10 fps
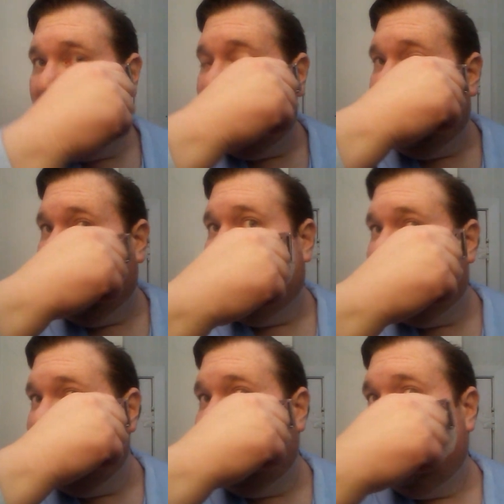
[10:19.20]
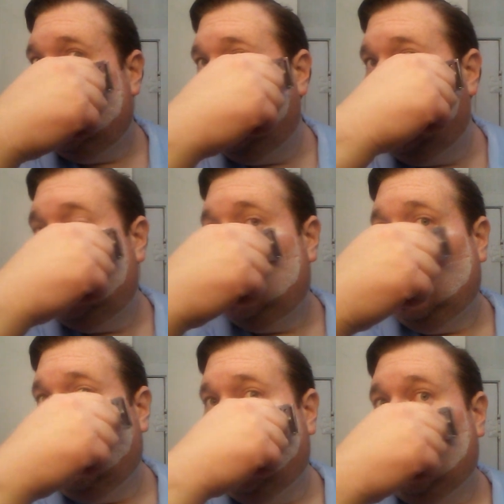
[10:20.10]
And
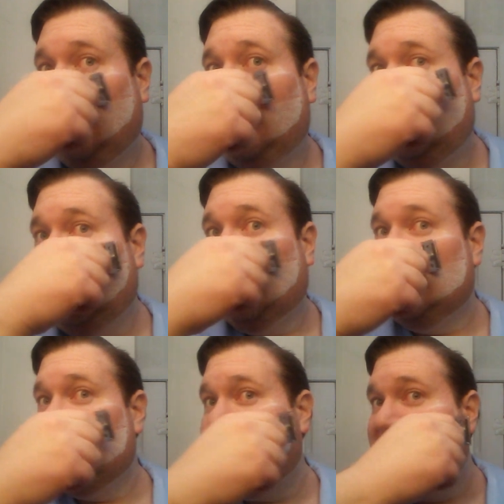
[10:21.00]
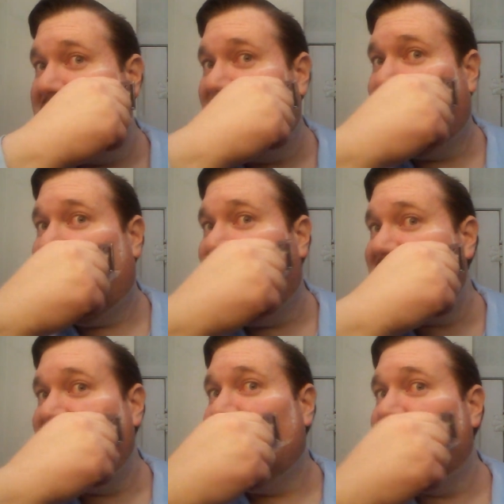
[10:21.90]
it was just the
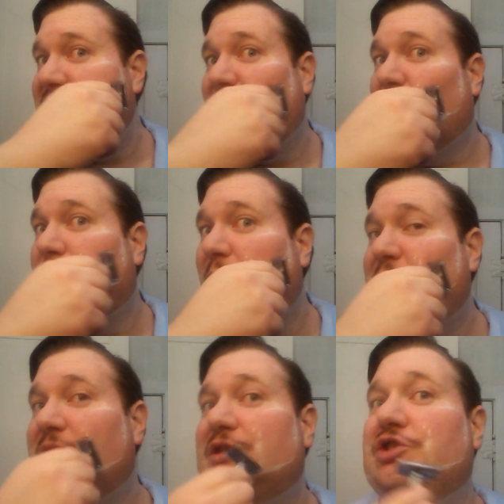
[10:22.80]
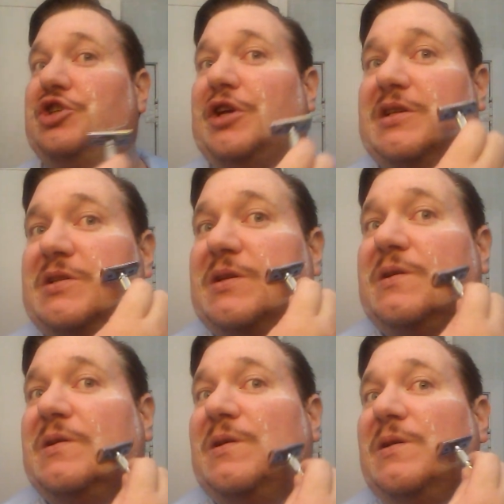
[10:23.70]
Castile soap, which is just
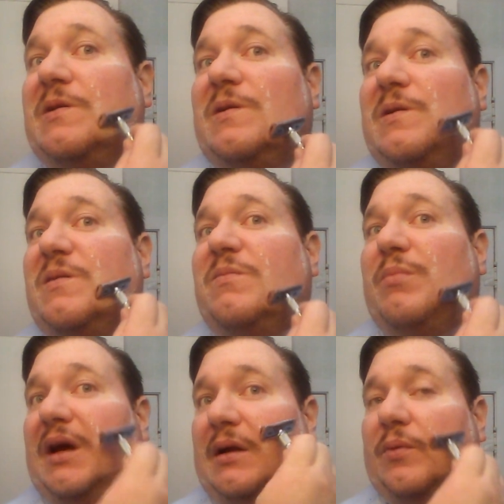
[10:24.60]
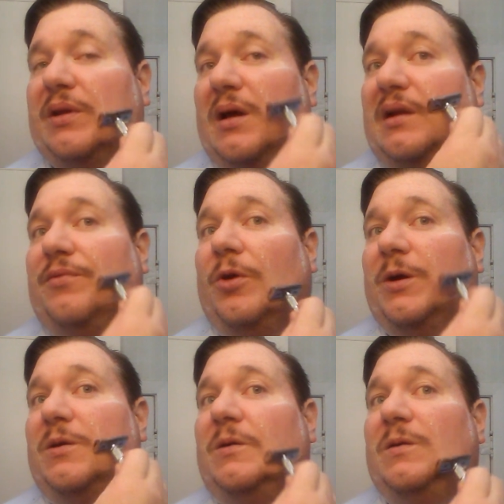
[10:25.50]
made with olive
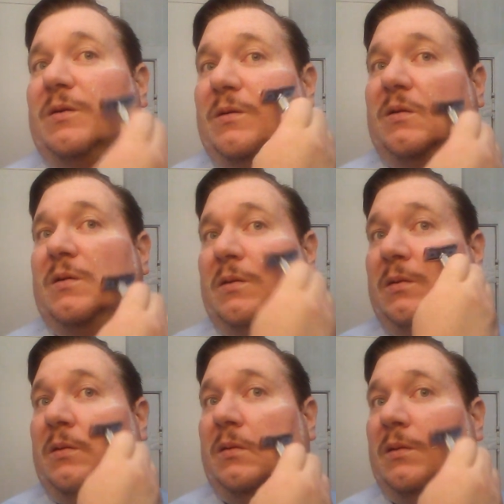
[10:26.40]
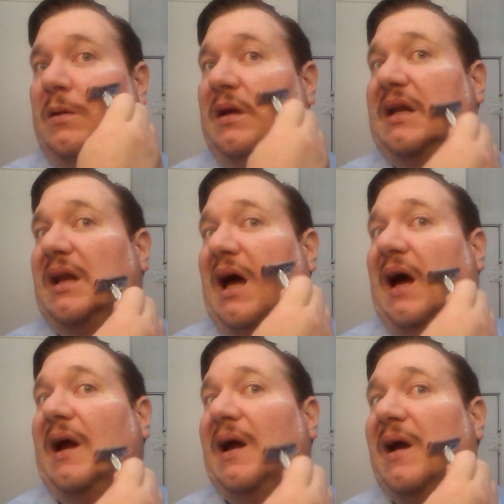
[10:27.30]
oil and
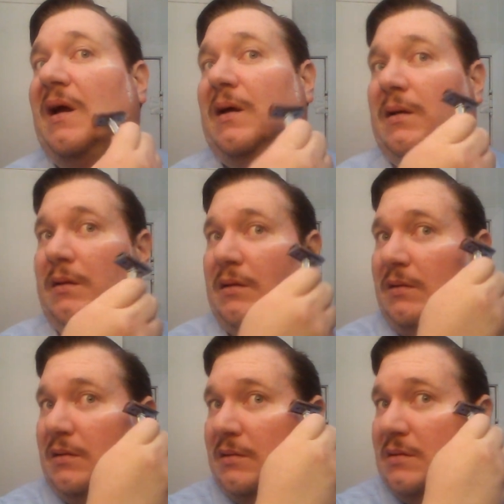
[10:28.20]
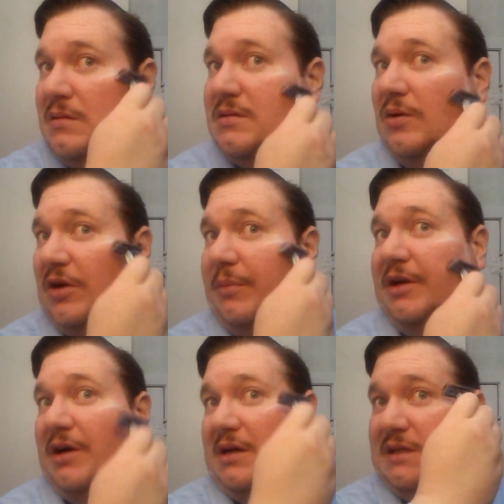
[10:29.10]
lye, sodium
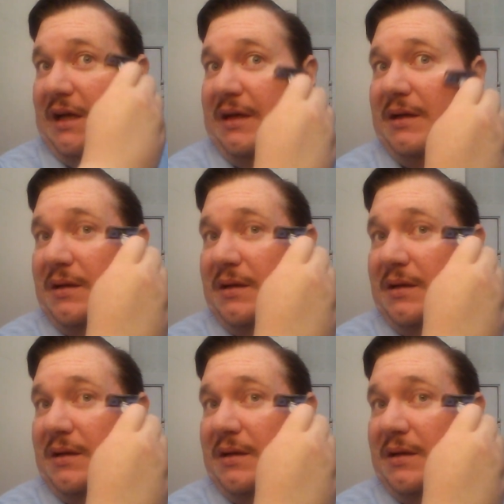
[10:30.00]
hydroxide.